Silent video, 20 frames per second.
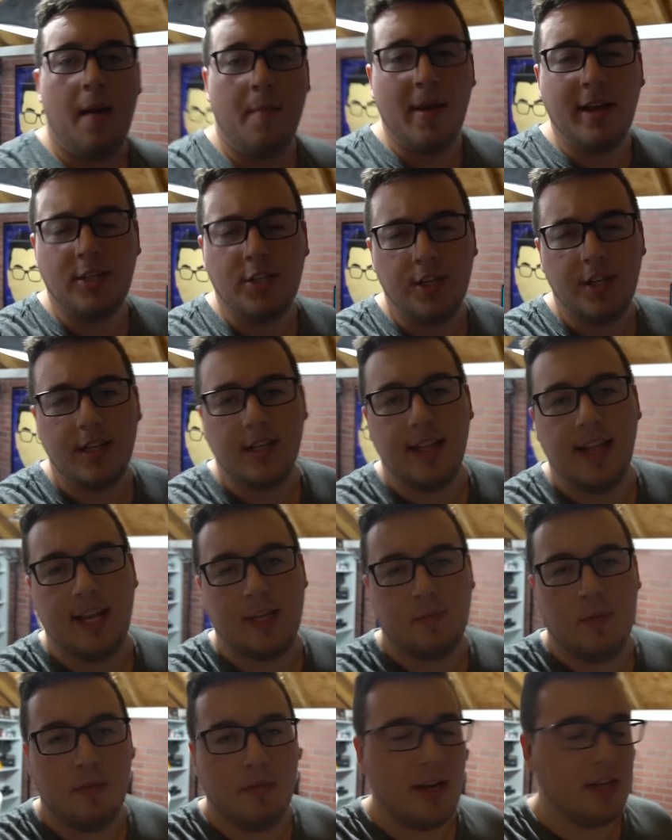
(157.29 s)
I mentioned it in the
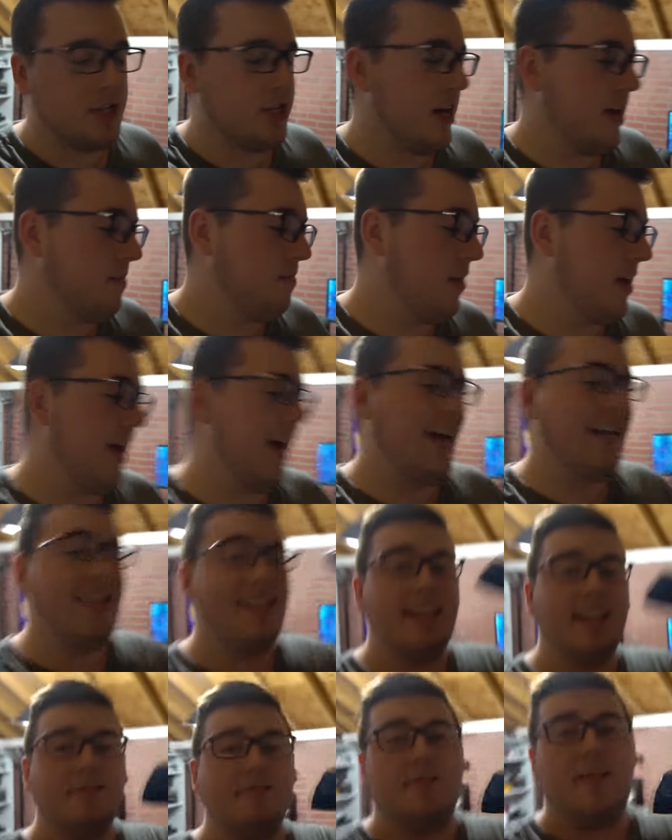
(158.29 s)
last Pimp My Shed, but I
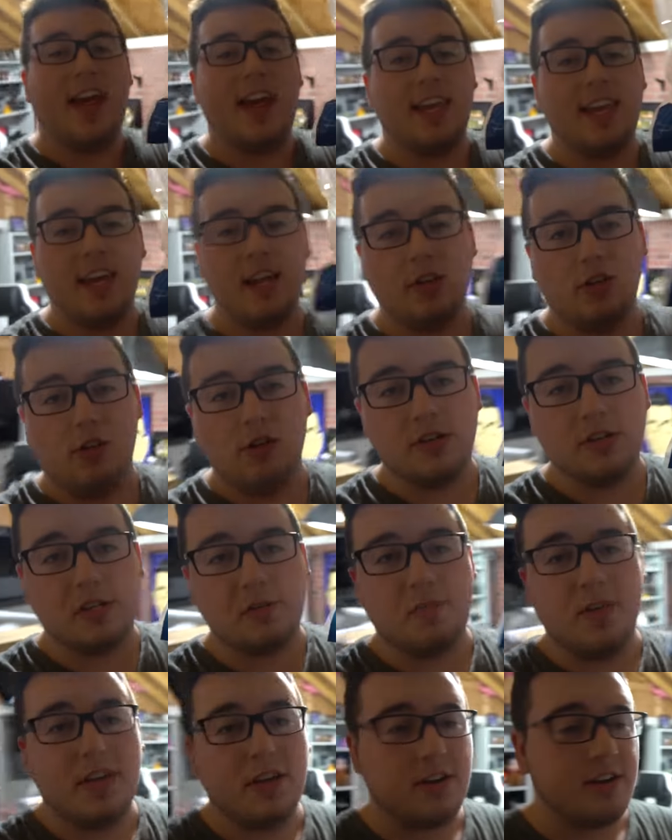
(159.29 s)
did in fact get longer
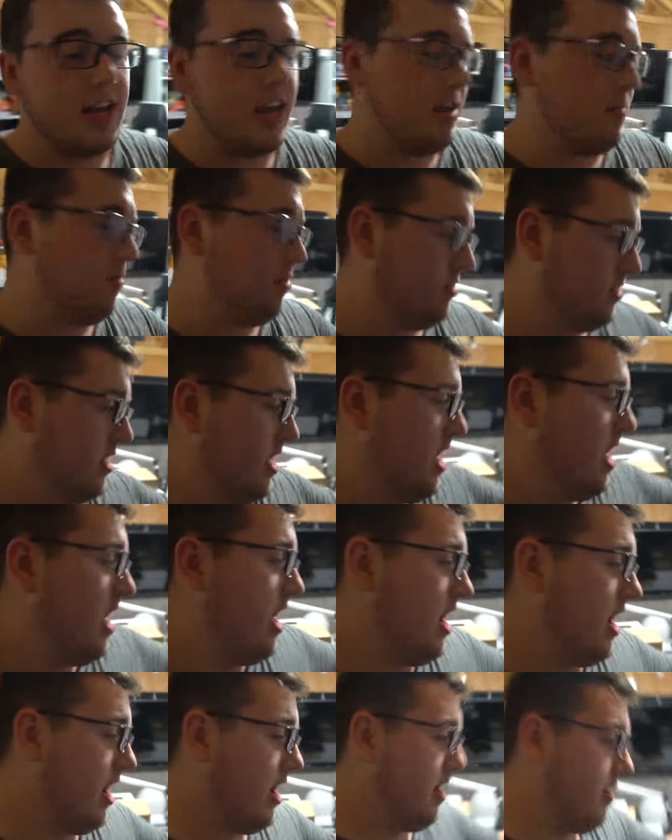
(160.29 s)
speaker cables.
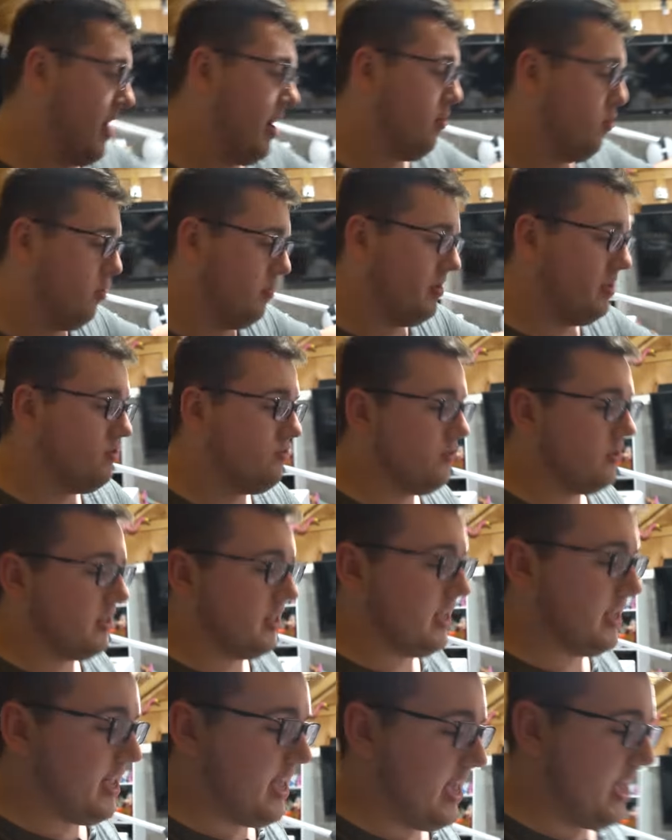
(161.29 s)
I will be
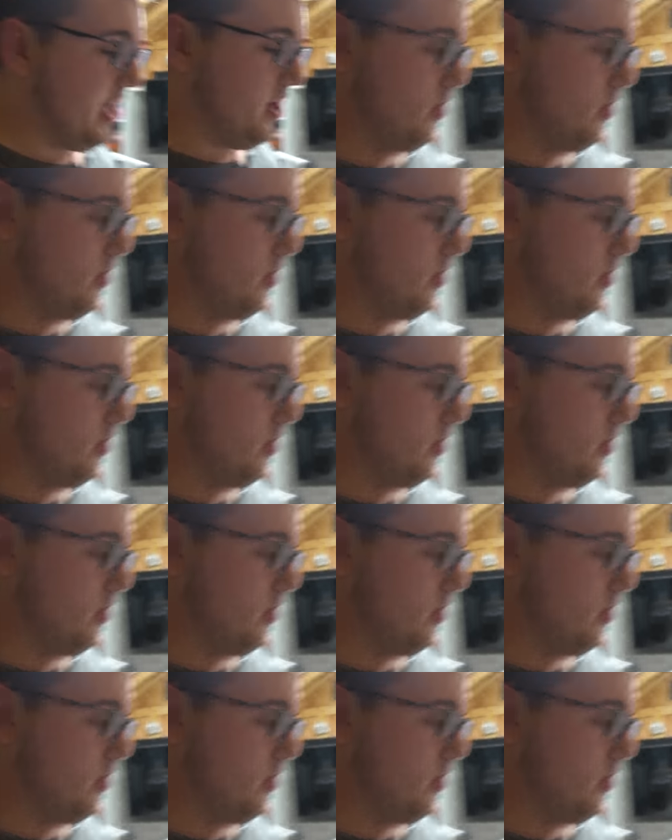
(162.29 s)
drilling a